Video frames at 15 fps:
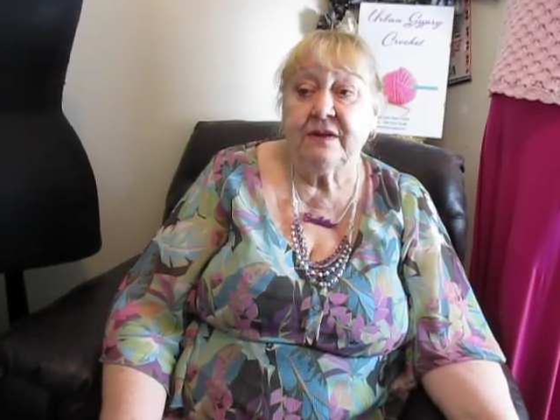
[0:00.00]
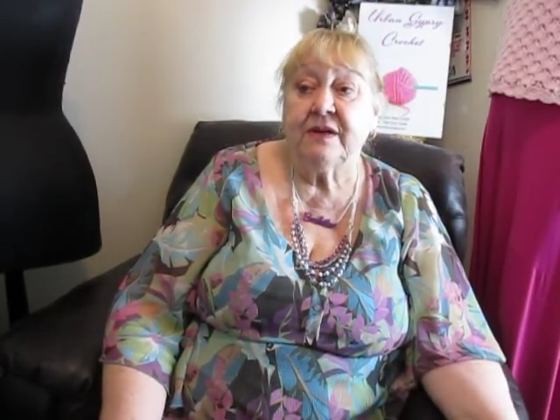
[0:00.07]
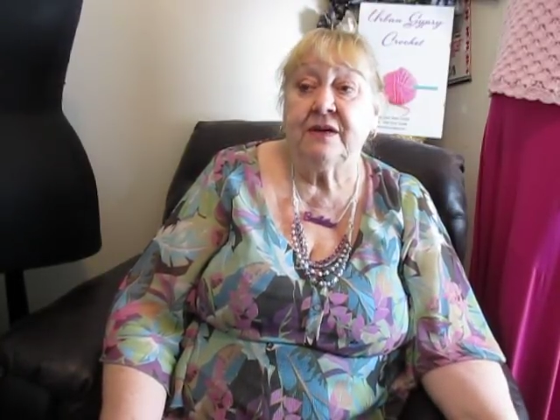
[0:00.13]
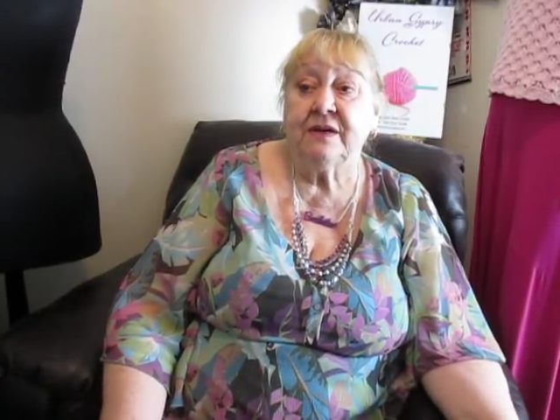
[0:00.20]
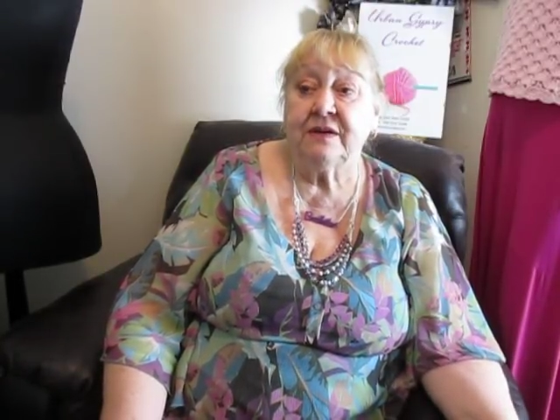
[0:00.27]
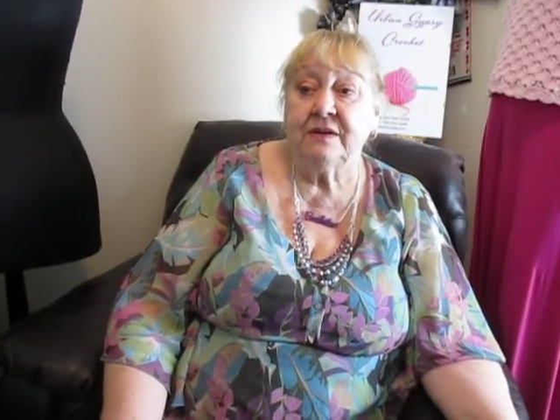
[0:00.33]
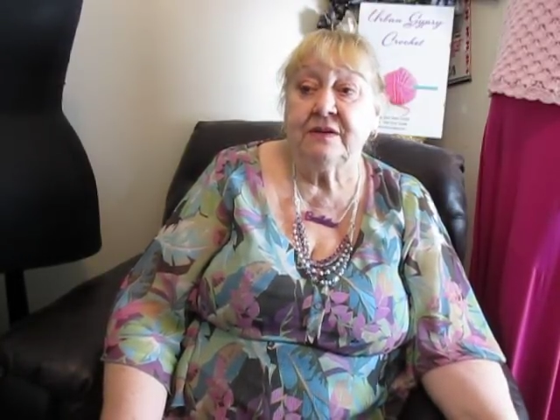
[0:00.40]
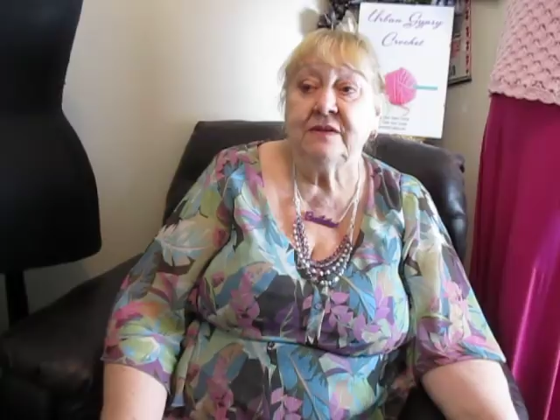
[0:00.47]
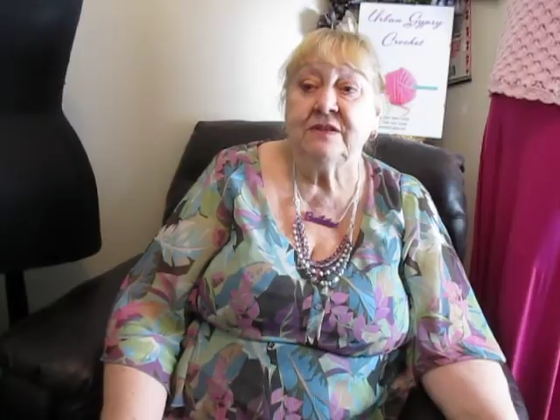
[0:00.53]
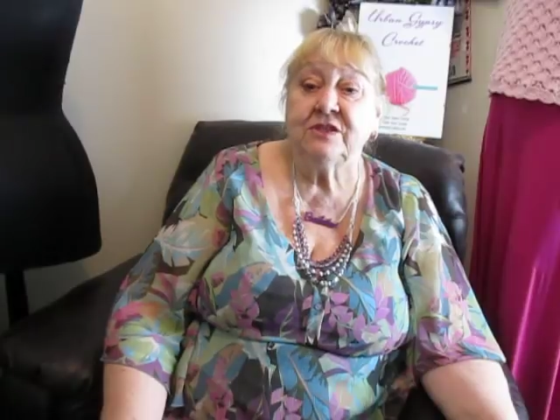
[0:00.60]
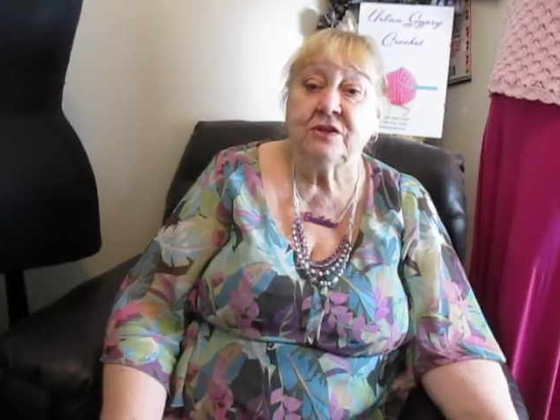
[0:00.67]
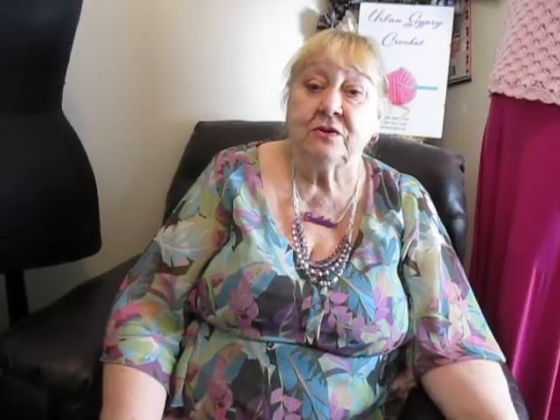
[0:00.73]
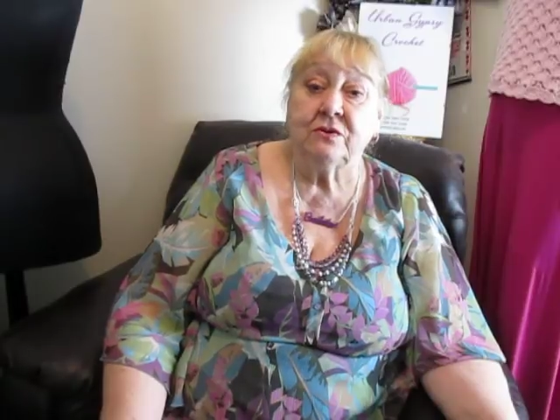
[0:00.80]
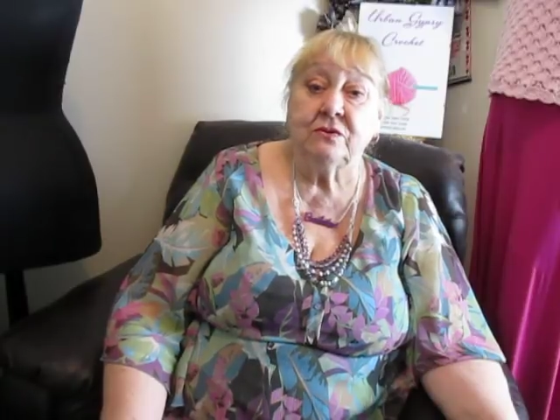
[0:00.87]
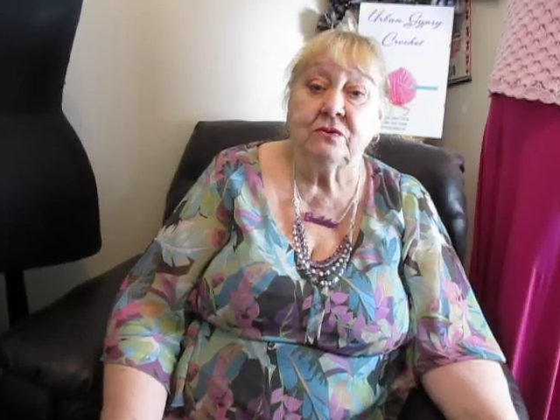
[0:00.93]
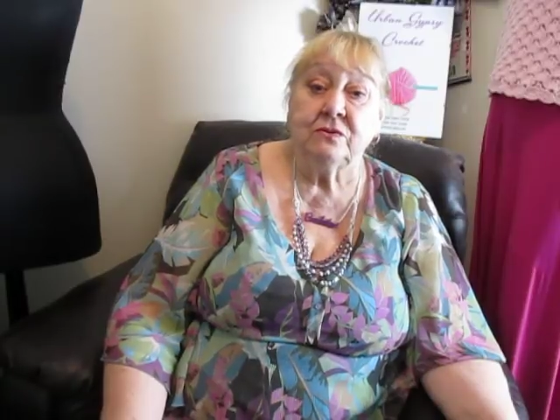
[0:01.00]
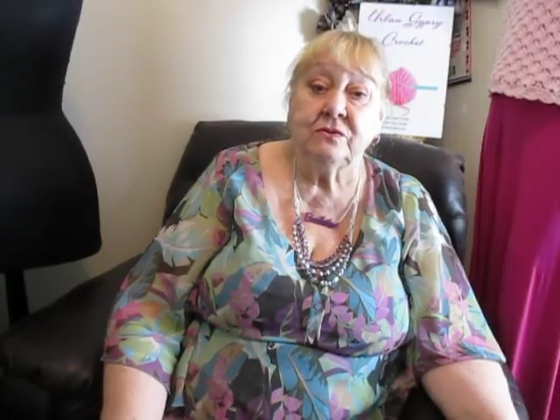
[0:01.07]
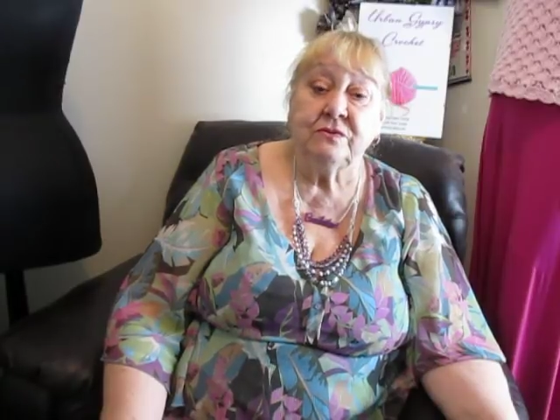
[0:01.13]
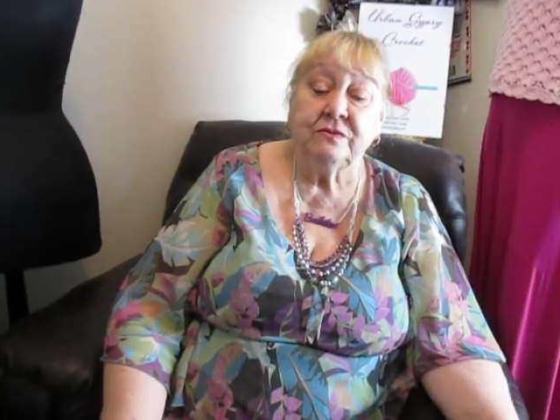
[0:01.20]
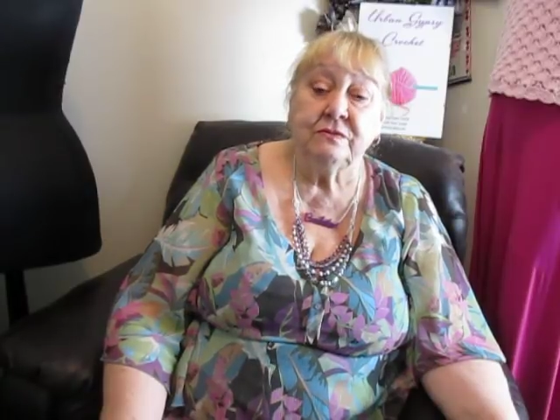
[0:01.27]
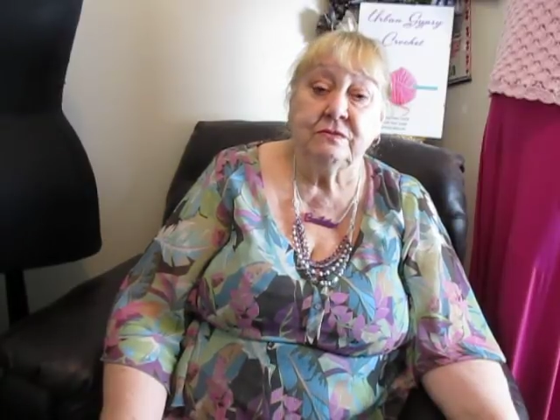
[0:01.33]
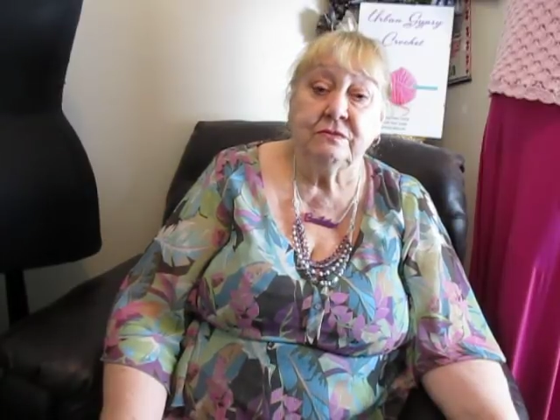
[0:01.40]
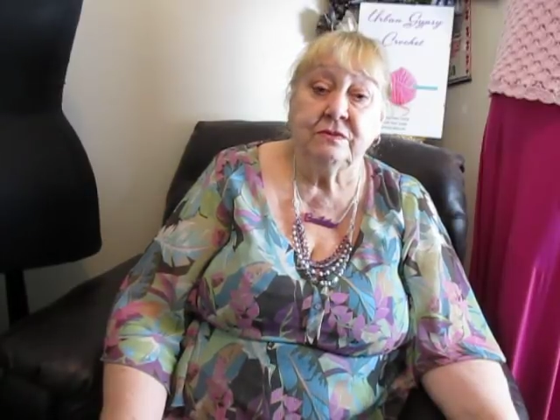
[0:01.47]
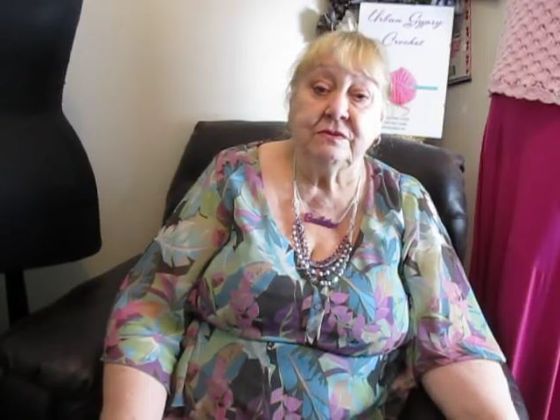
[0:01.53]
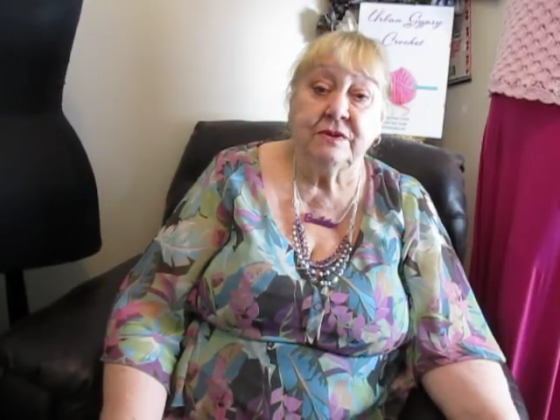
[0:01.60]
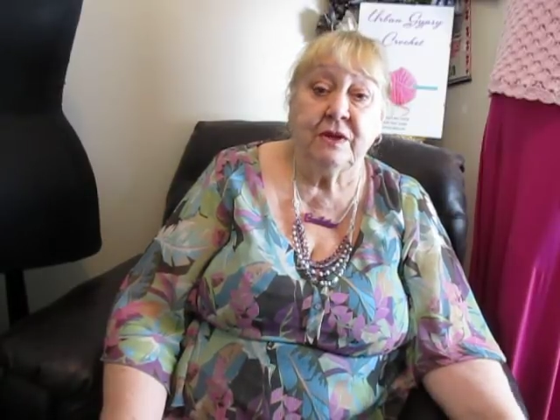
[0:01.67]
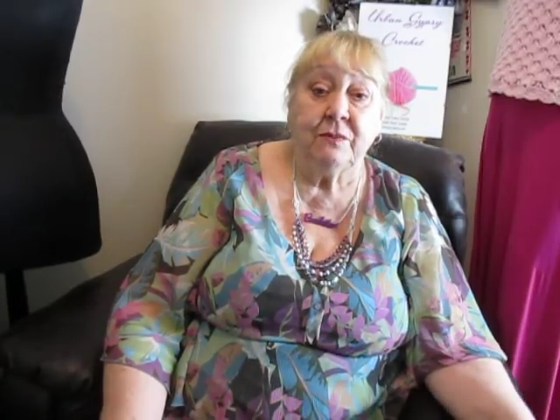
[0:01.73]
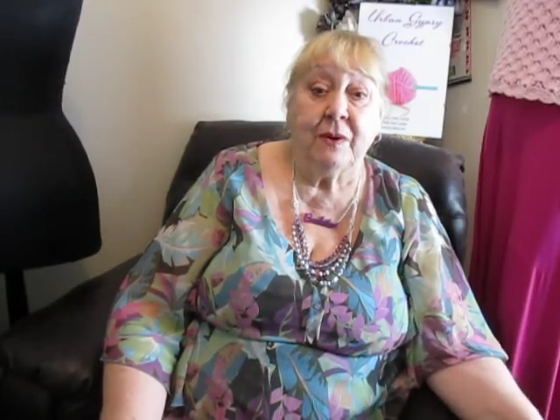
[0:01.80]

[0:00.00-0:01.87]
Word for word: and so they